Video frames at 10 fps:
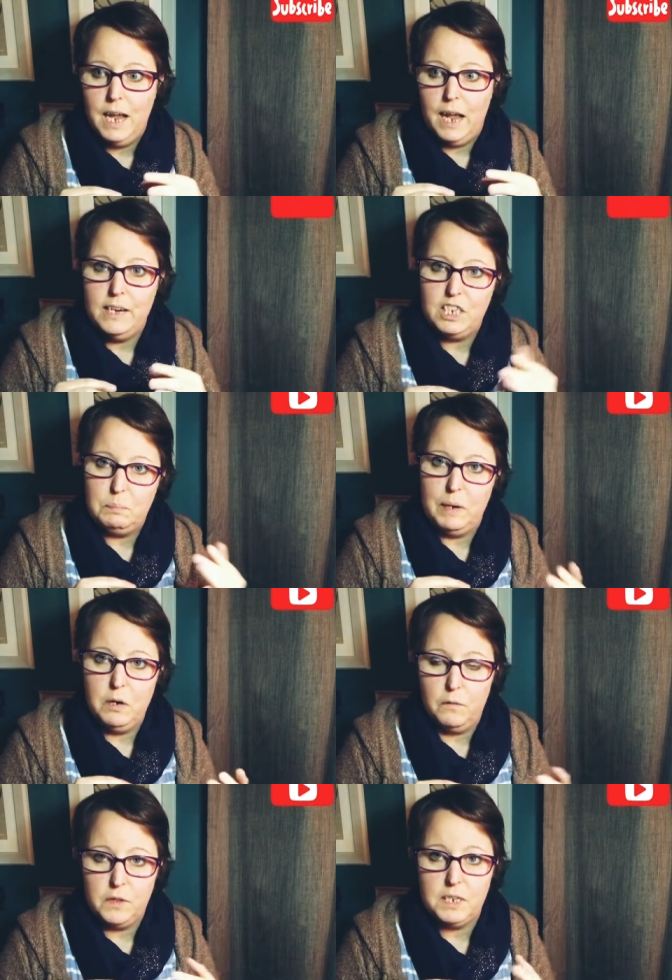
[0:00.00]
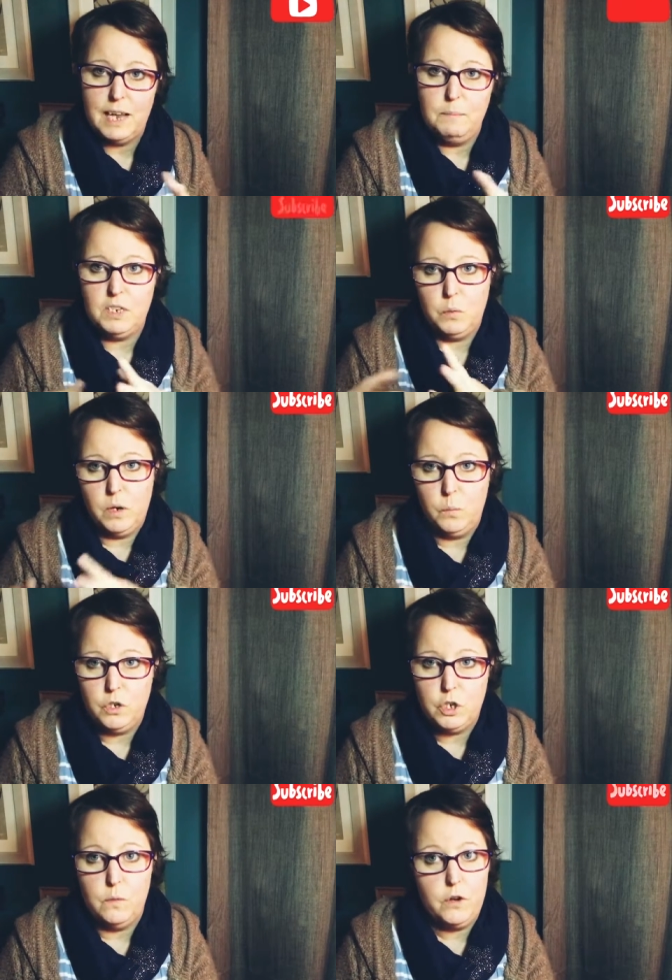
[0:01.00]
and spin off the same as what it
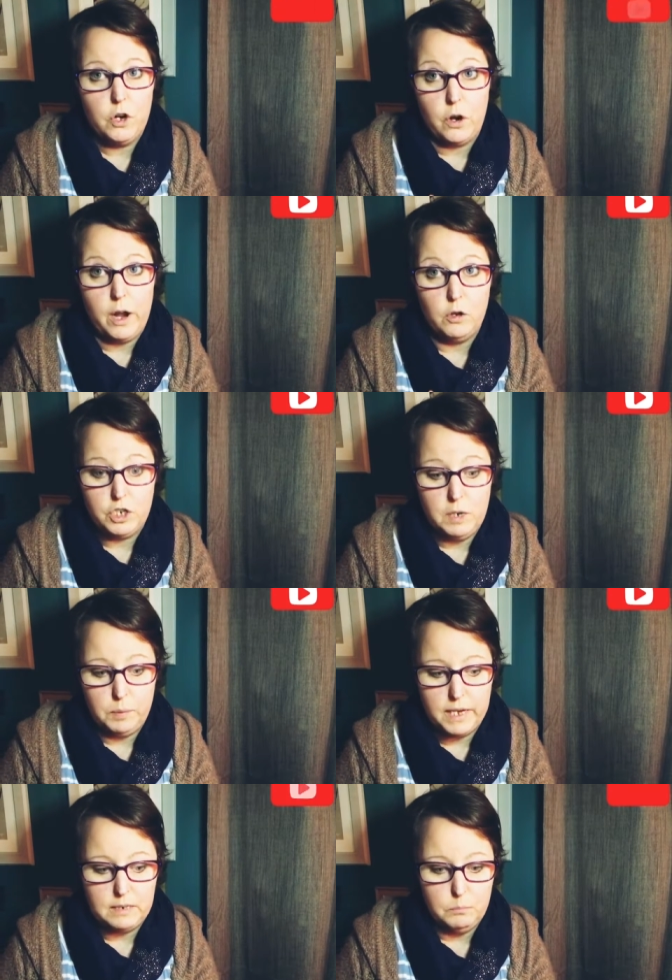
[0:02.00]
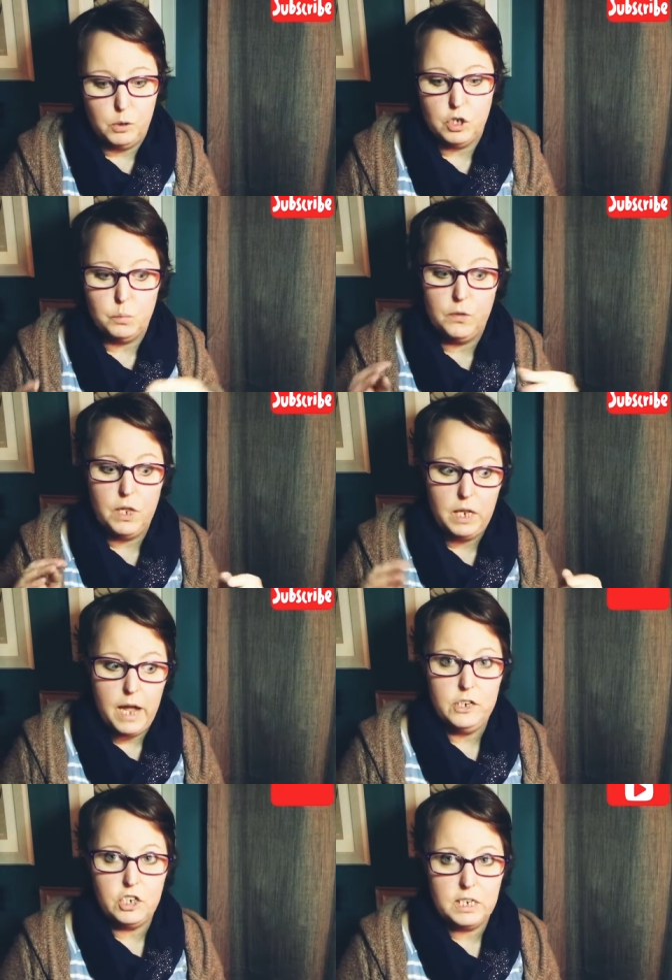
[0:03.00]
would do if you got it onto your blending board. With the
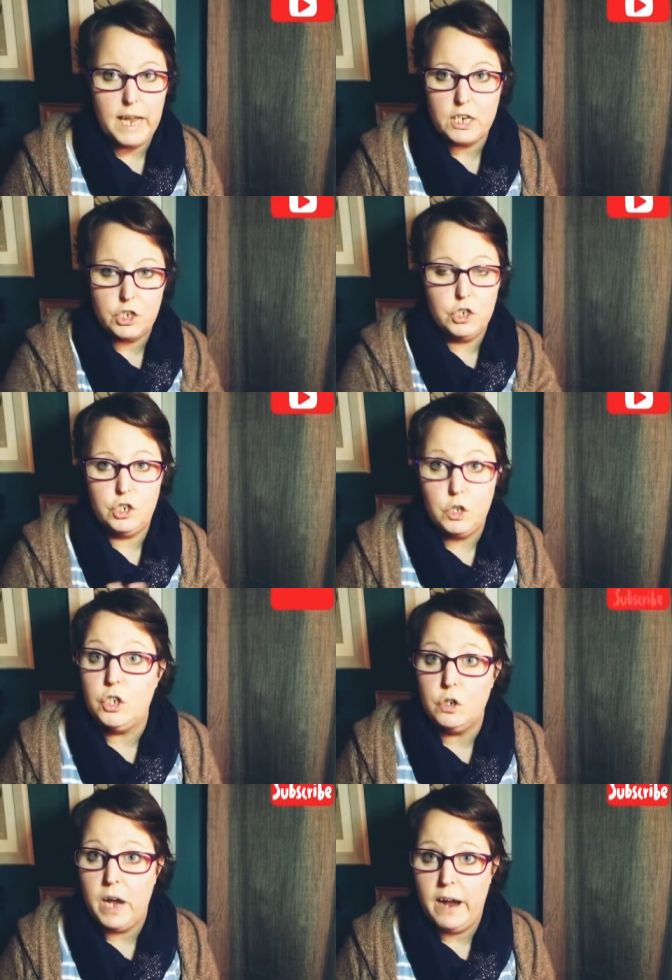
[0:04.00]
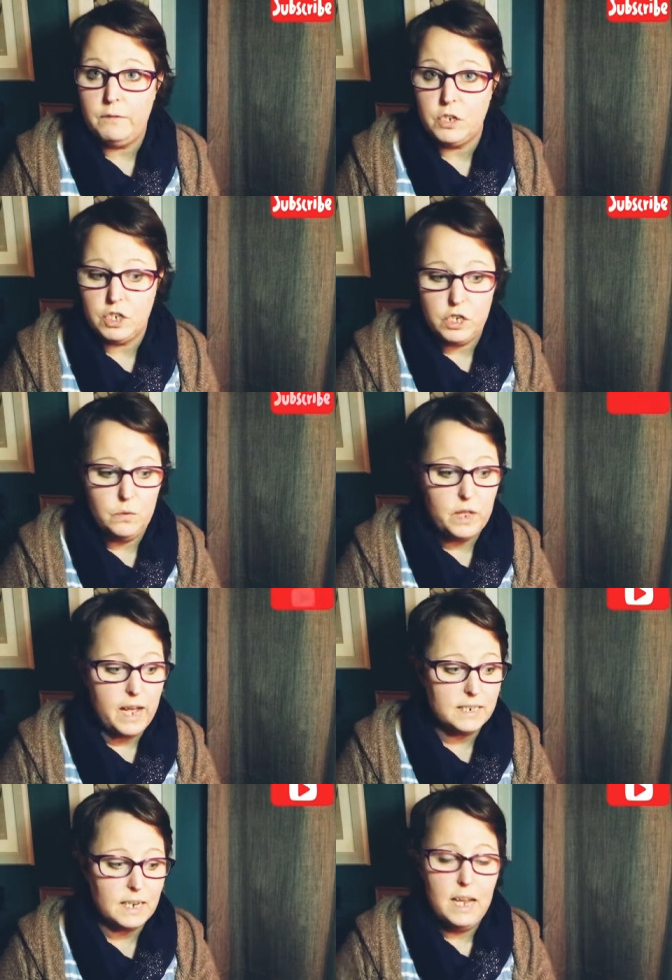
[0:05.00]
larger sections, you shouldn't have to do
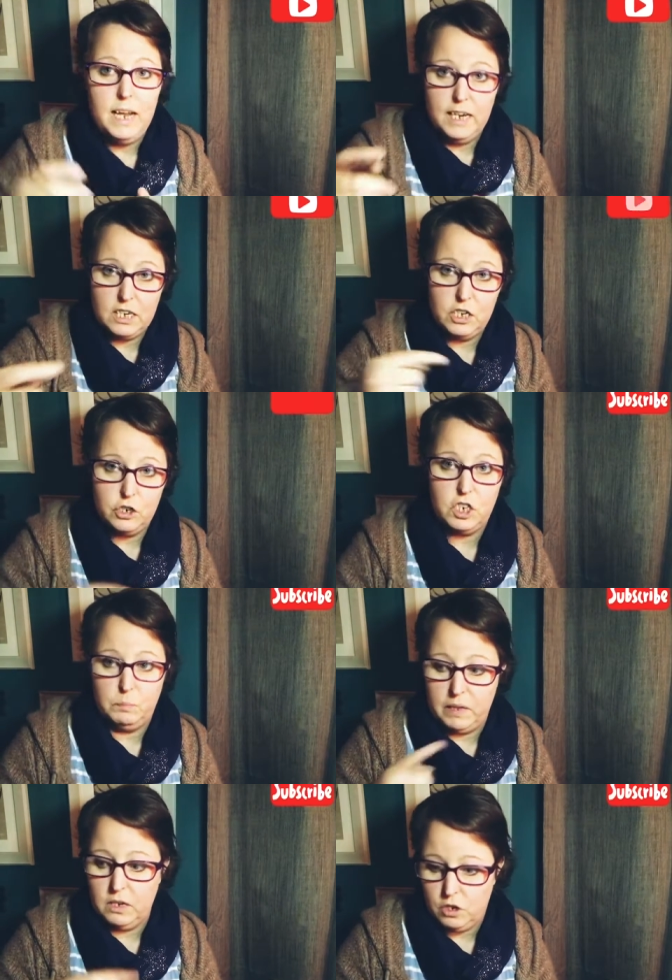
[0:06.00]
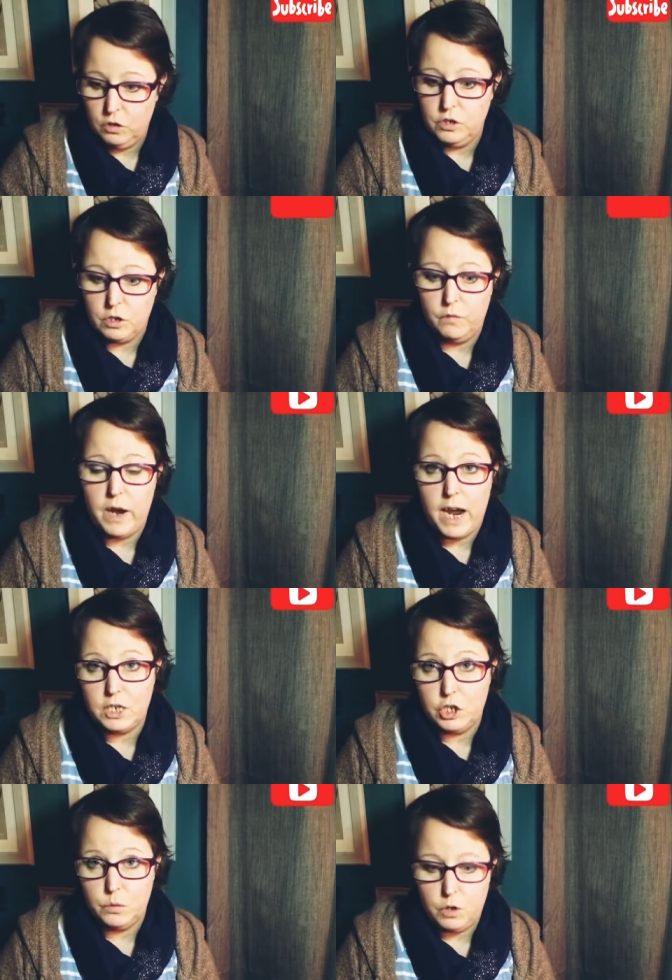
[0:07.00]
that. You just spin the colours off
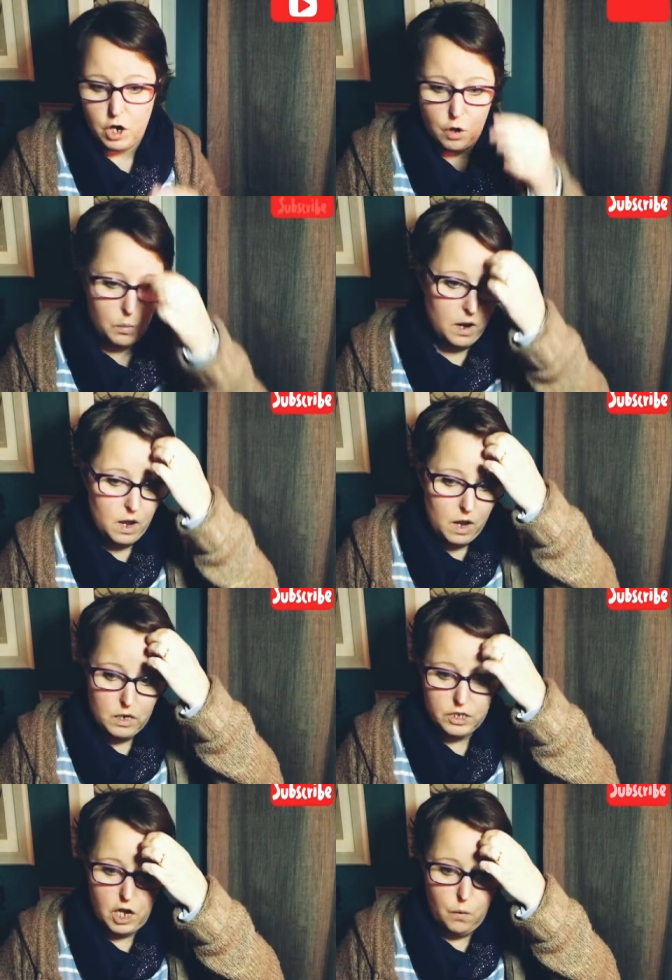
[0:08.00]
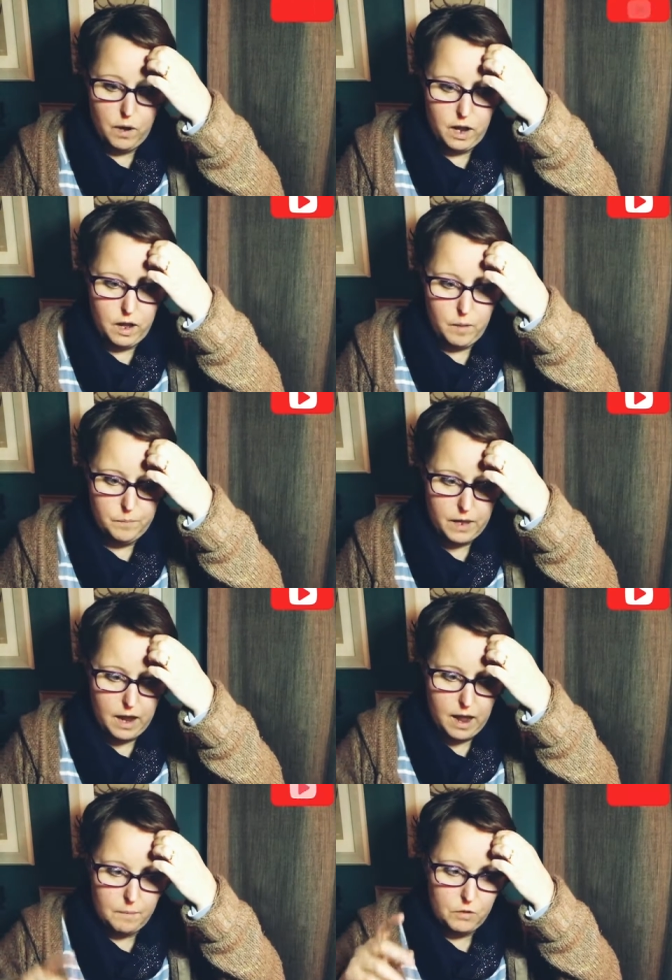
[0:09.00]
as you go. So um,
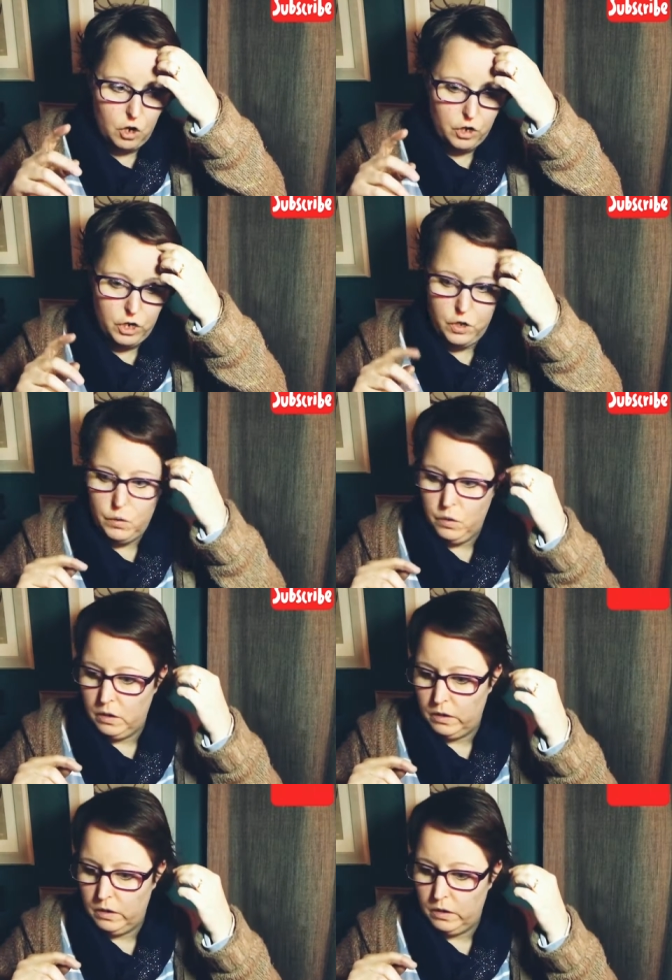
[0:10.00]
I'm going to